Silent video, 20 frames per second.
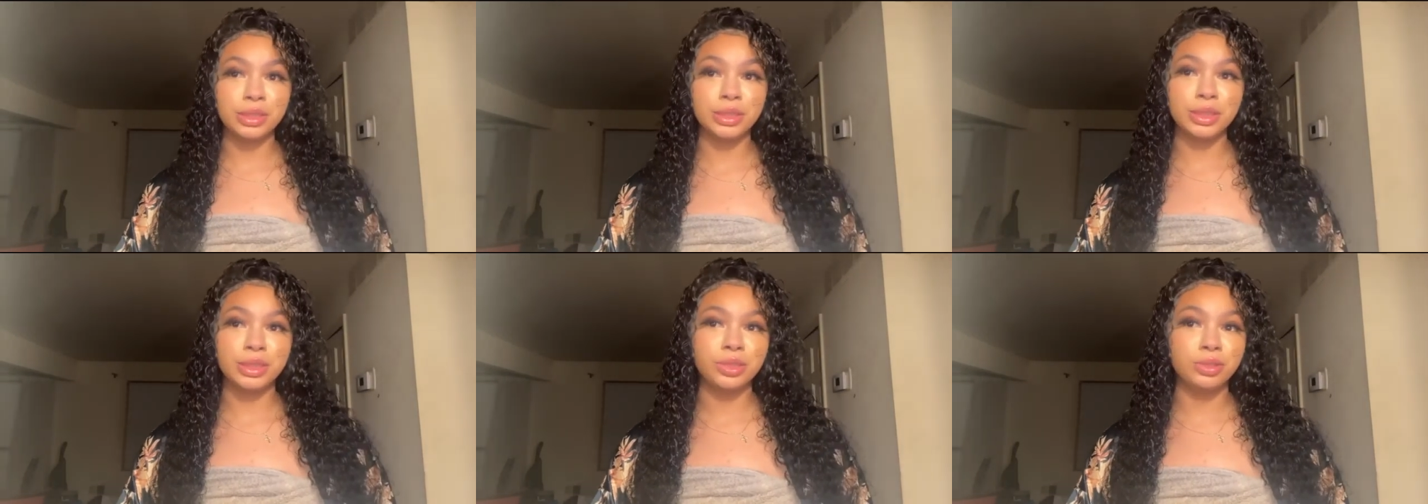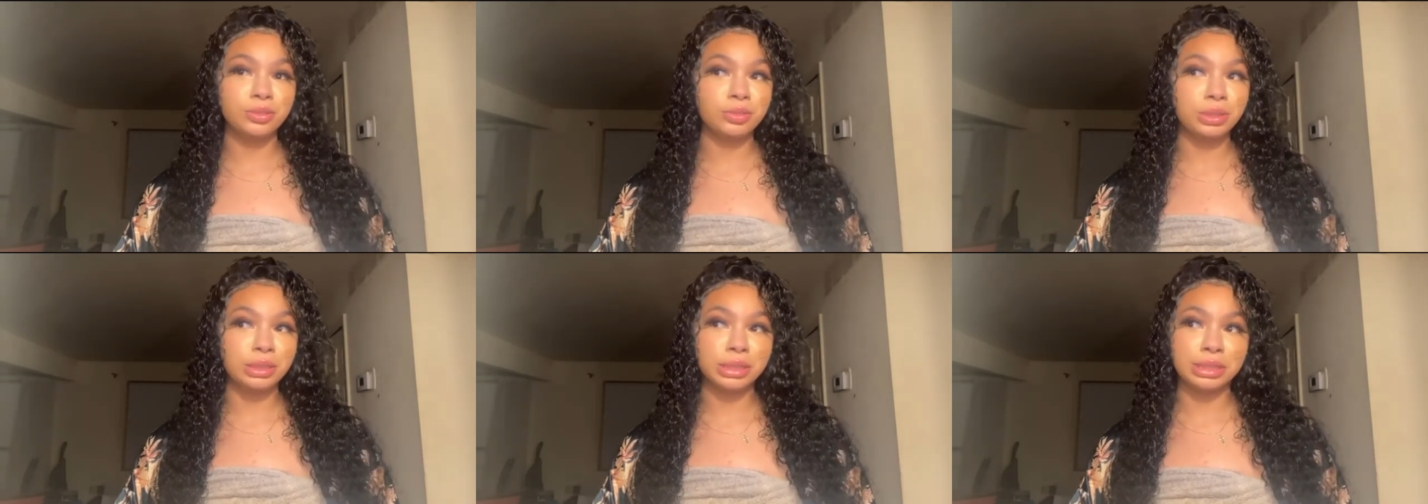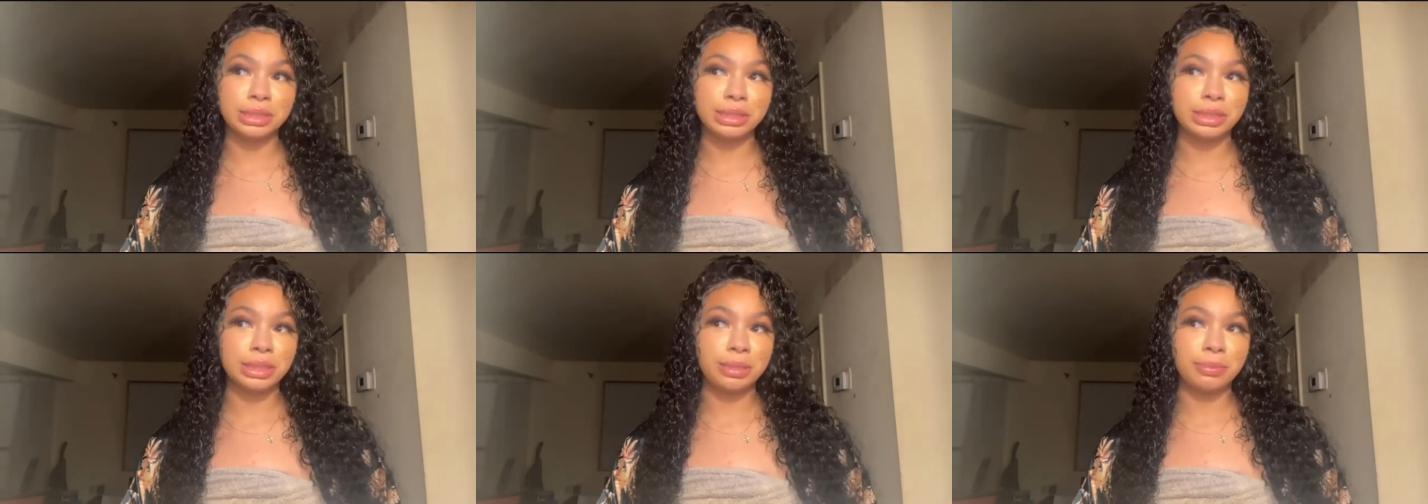used to
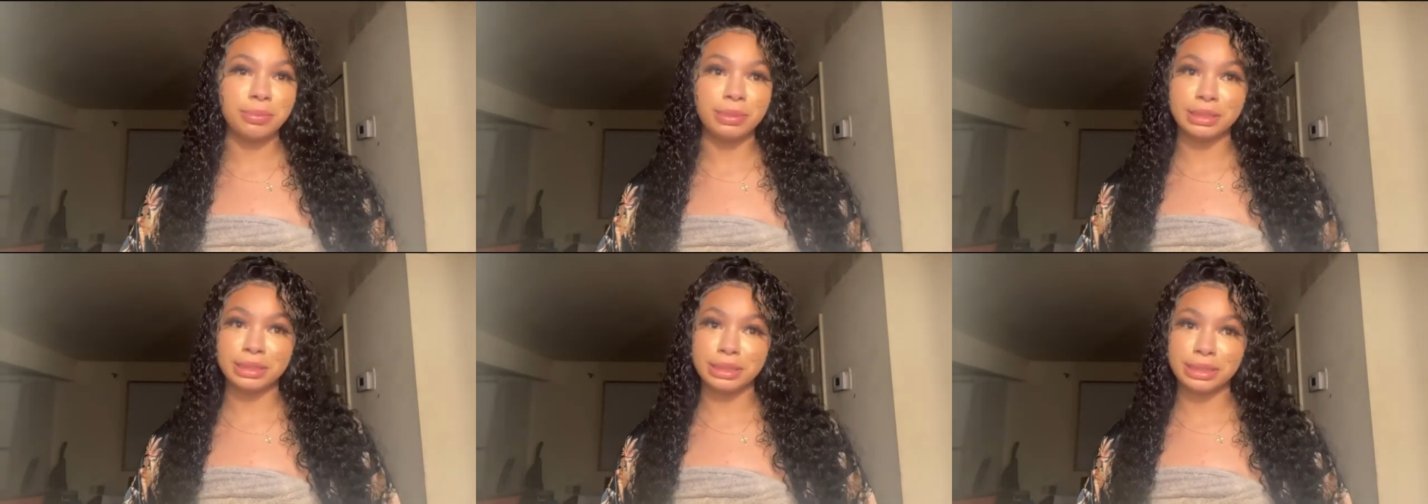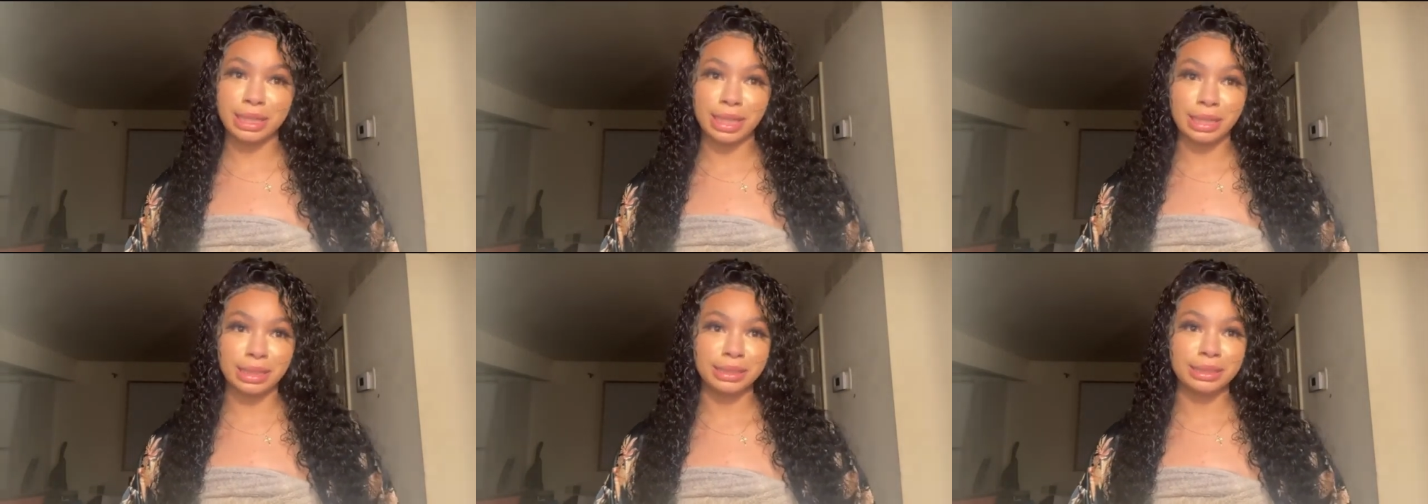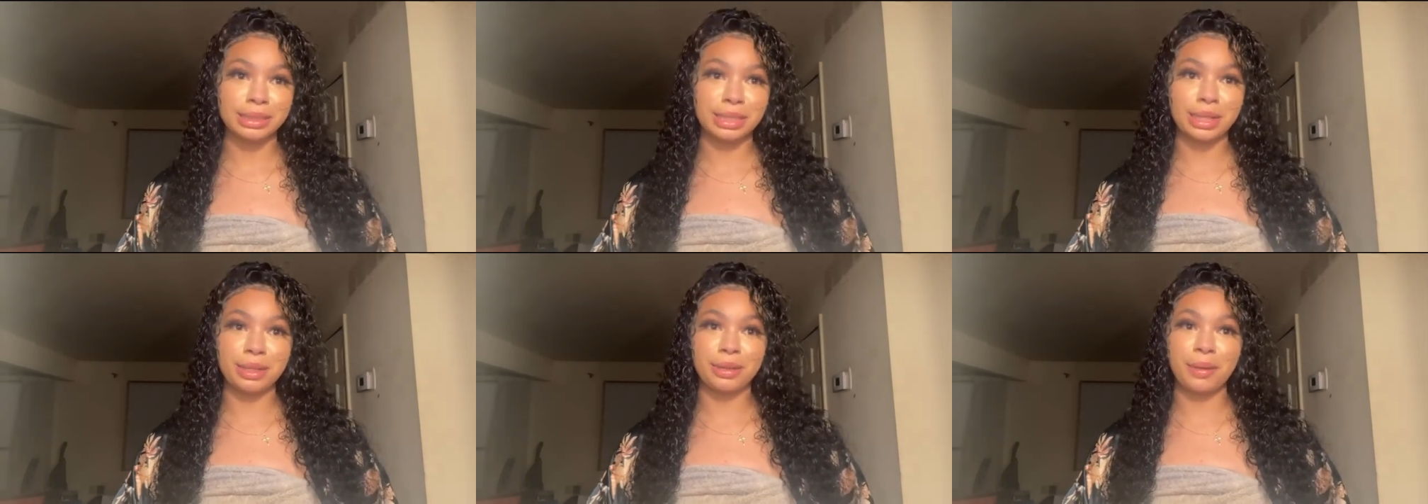sleep in socks
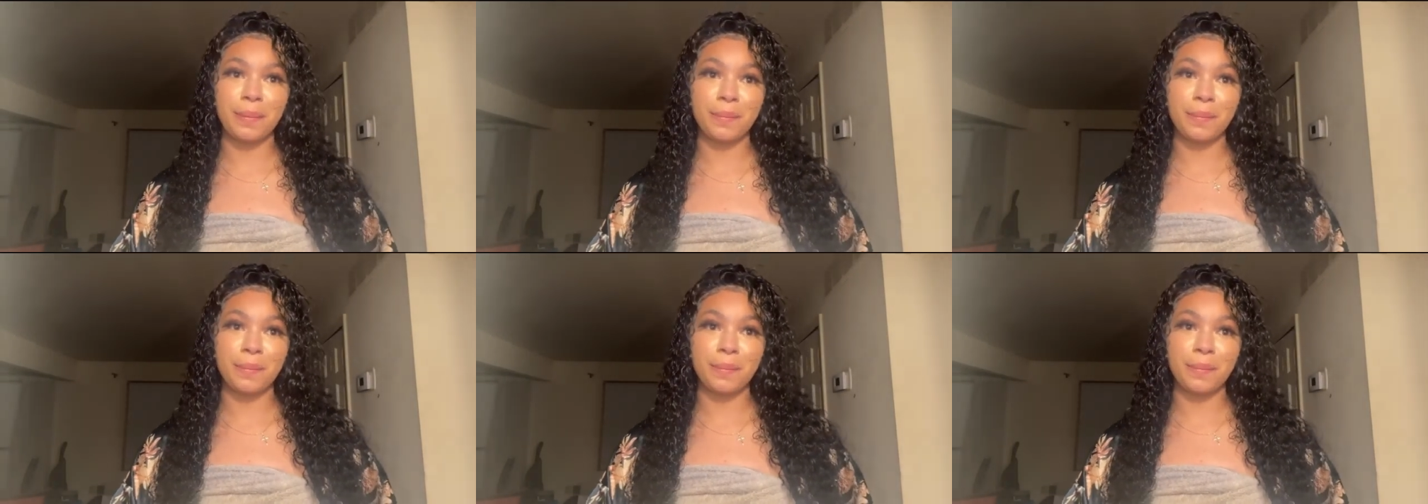like I'm